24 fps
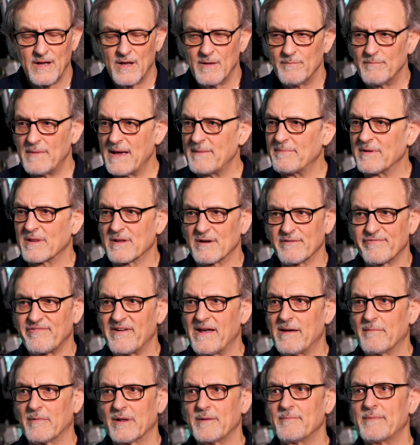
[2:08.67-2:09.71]
Maybe they're
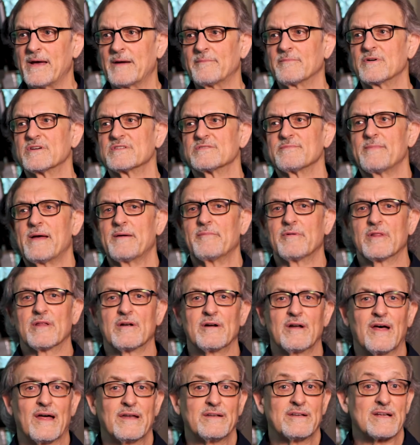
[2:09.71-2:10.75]
family members, maybe they're
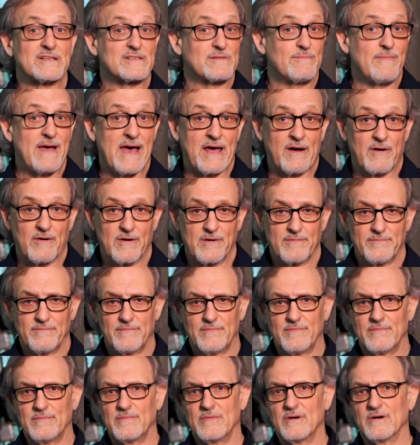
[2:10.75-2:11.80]
not. Doesn't matter,
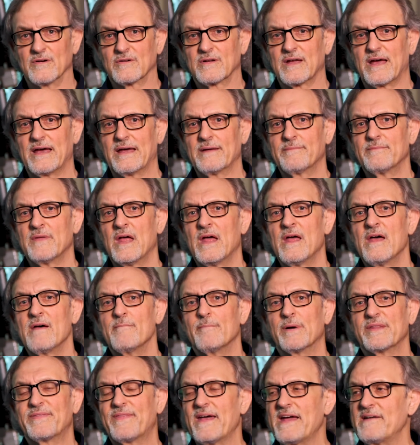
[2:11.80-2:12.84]
okay?
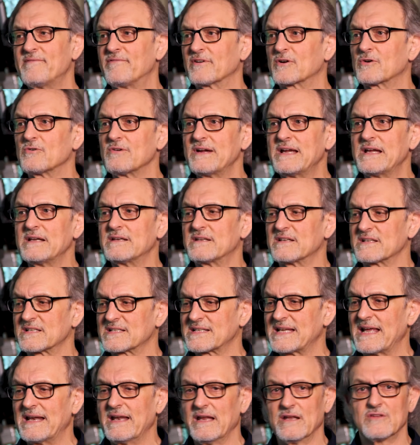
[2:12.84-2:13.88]
But they've agreed to
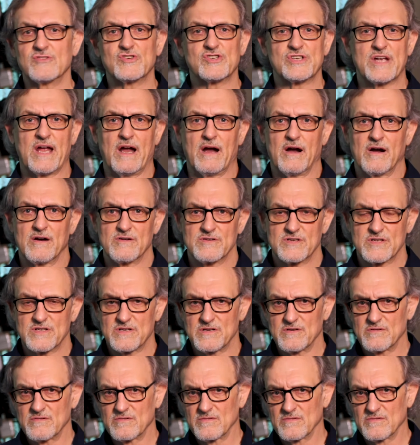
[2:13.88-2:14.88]
sit in chairs.